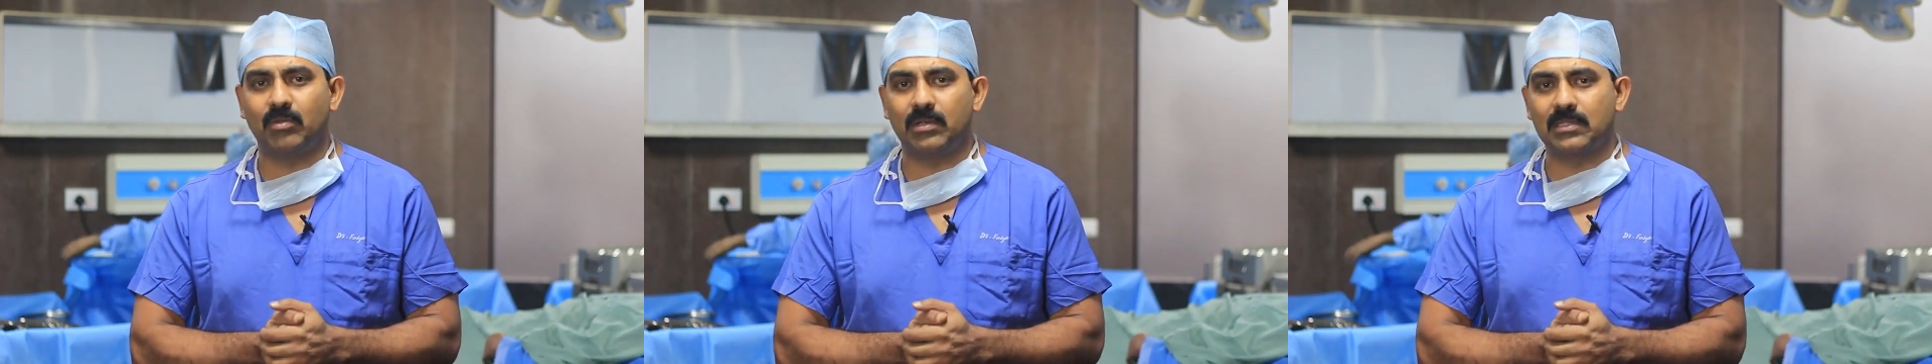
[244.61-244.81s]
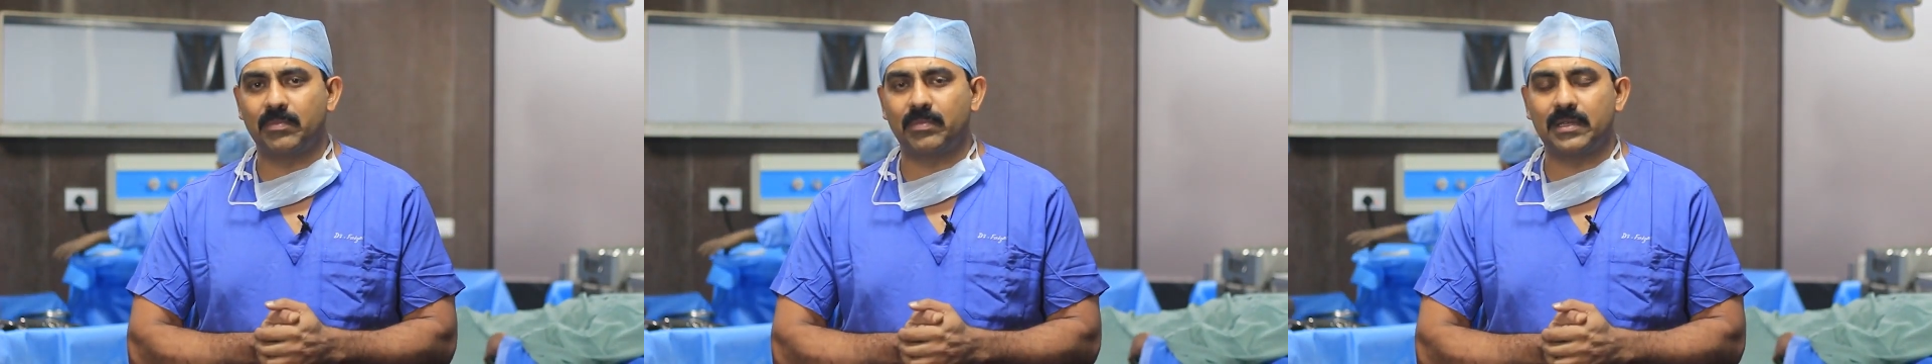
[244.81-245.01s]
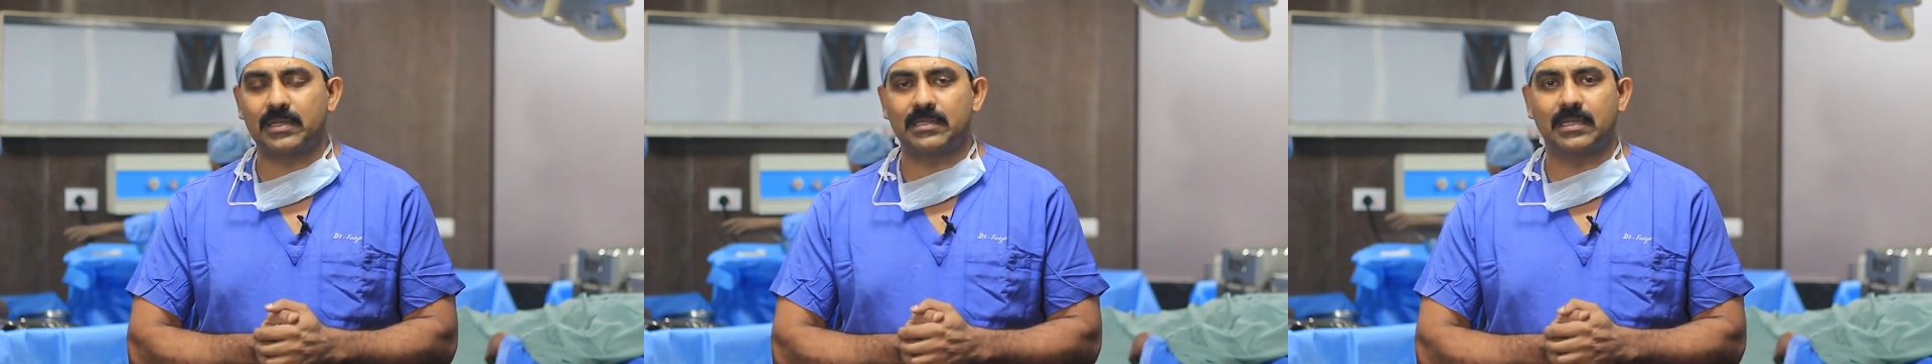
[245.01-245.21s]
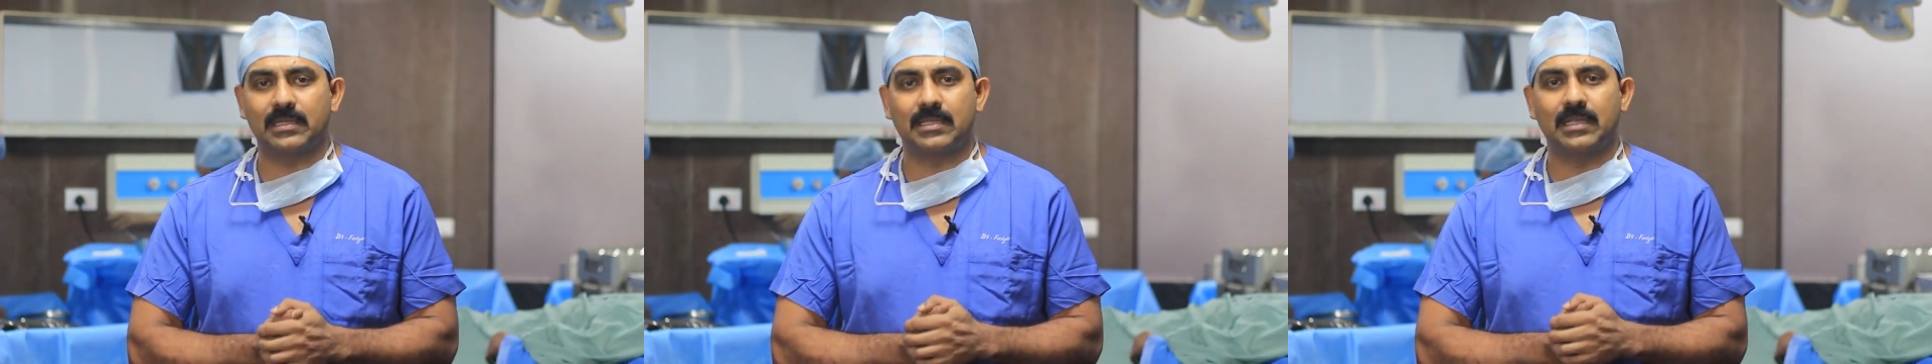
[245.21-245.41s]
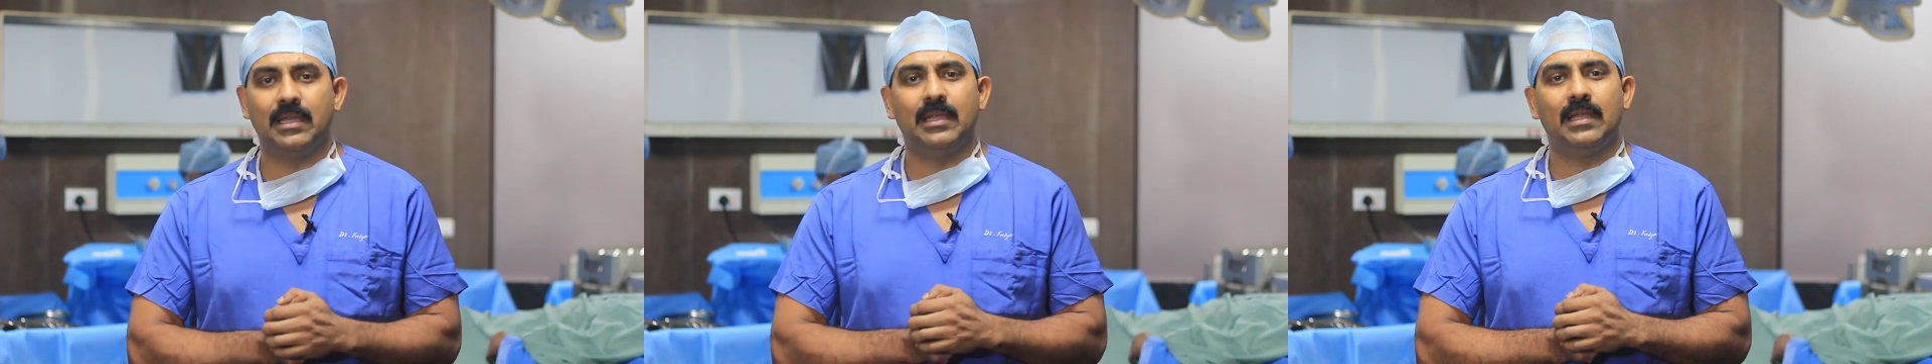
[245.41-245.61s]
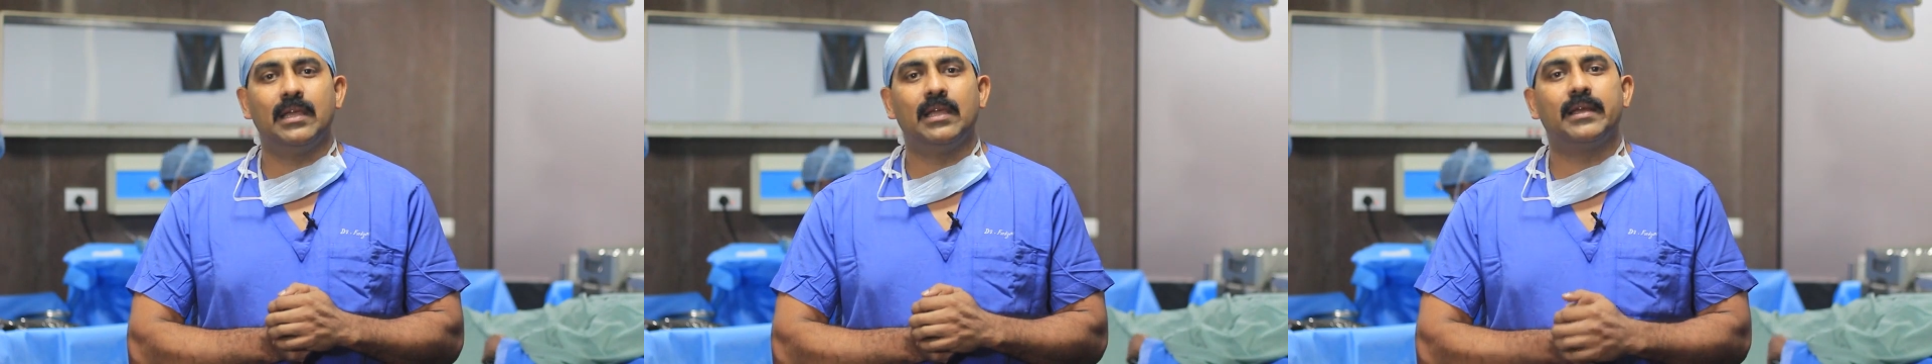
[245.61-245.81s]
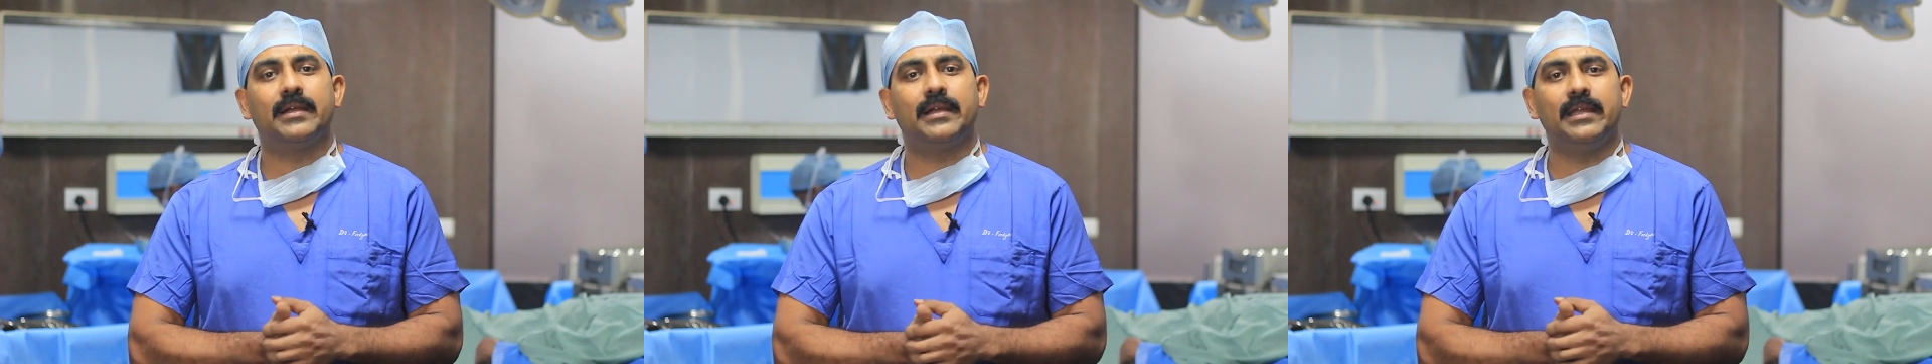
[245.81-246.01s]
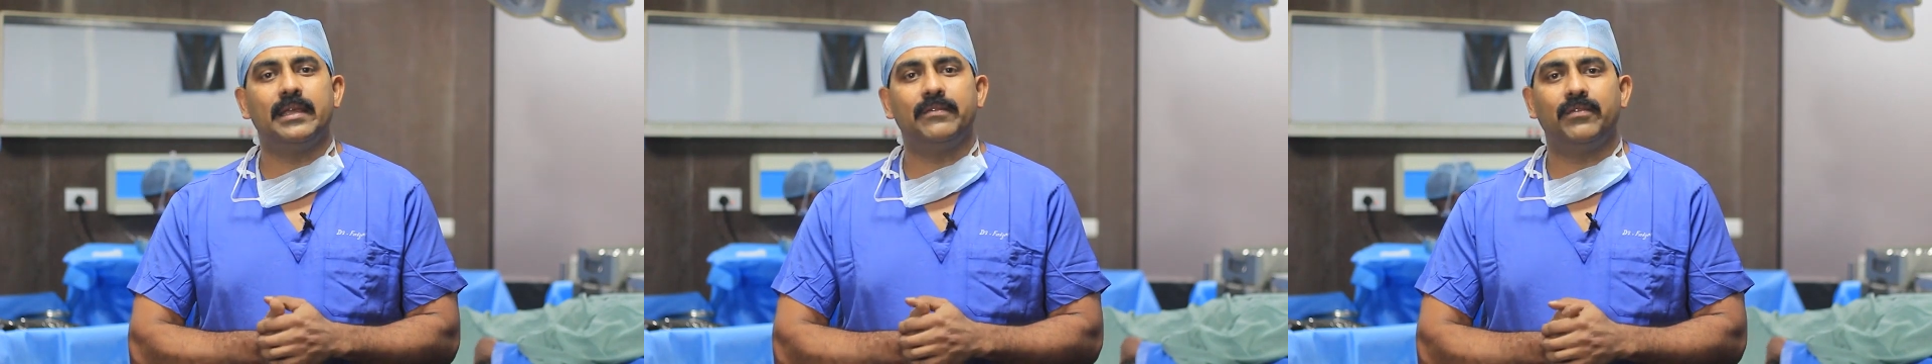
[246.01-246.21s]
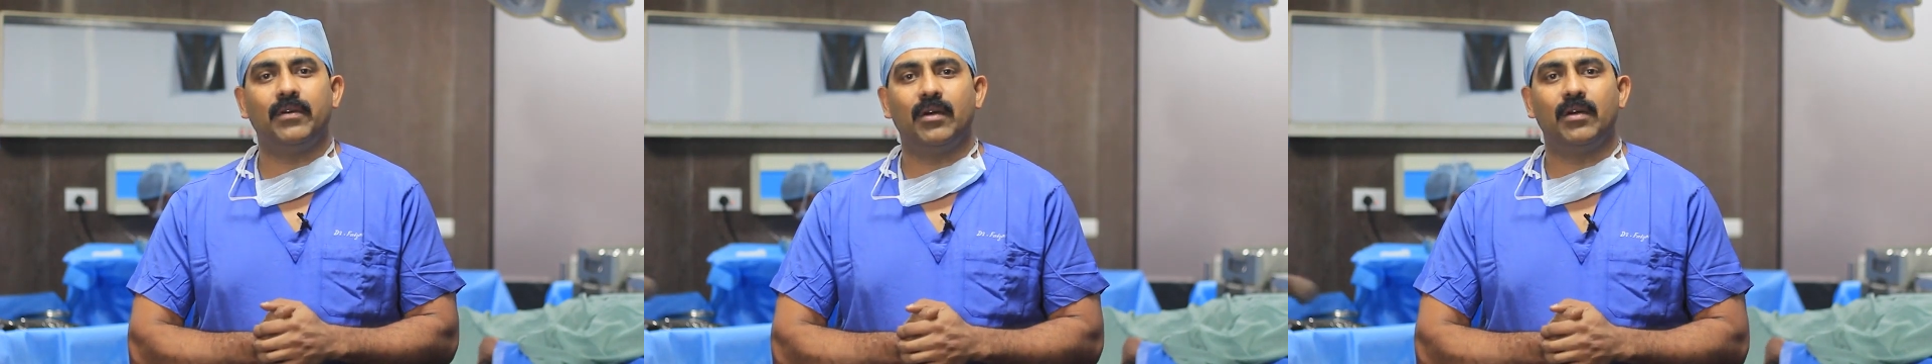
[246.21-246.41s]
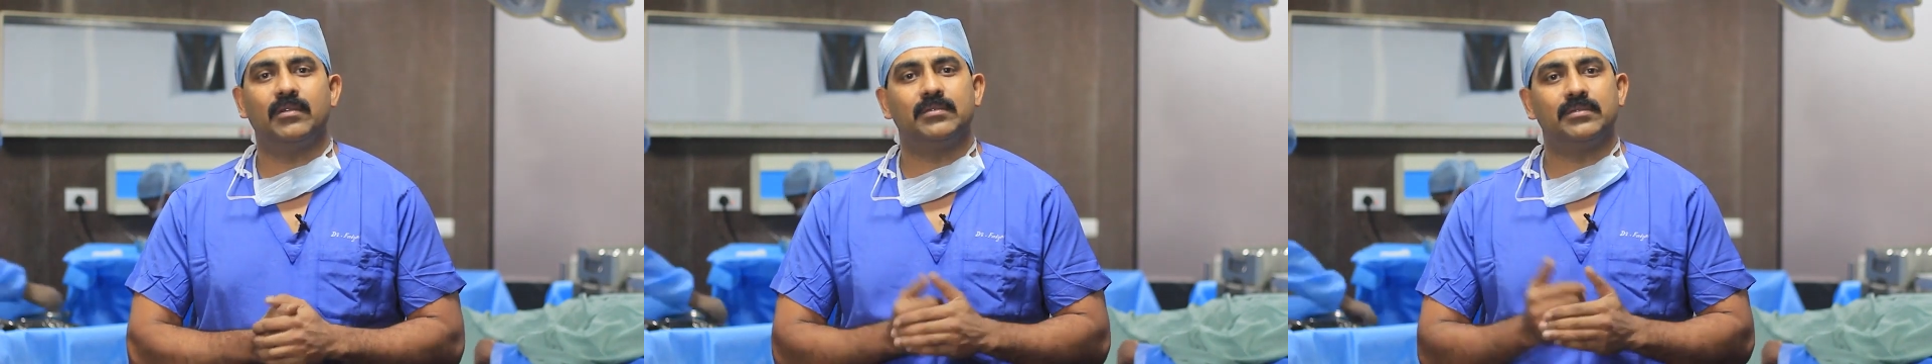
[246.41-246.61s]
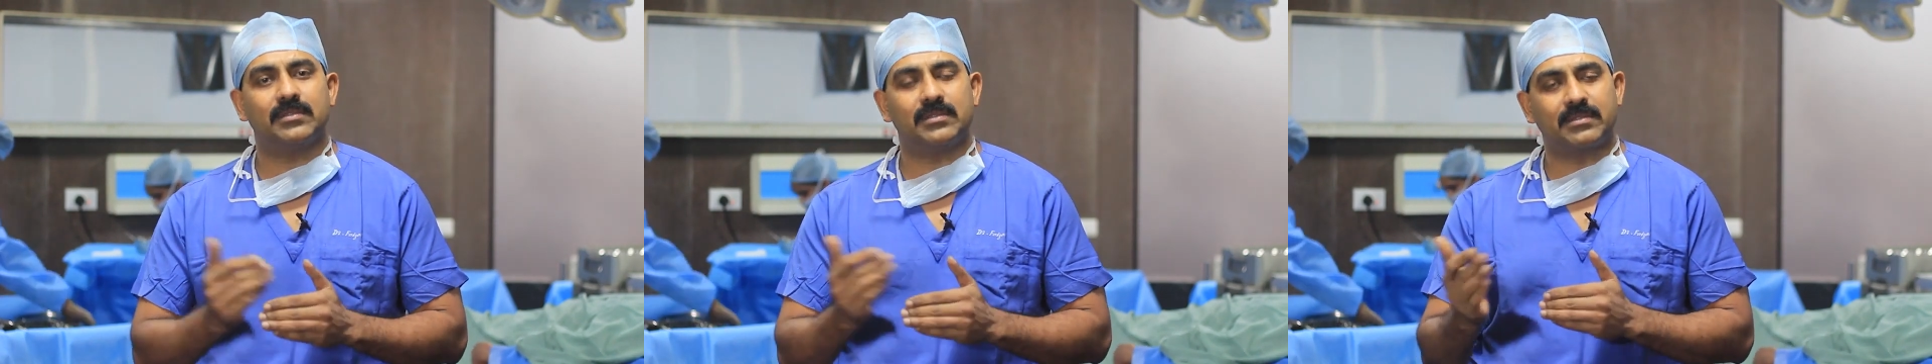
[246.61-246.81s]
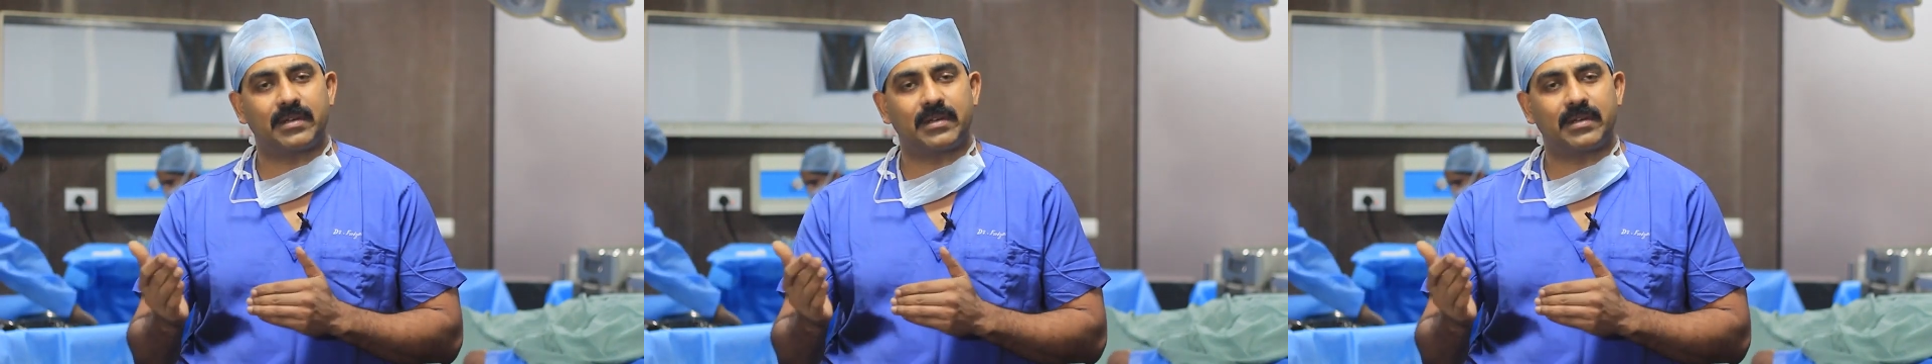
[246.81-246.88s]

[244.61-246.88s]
Once the patient is ready for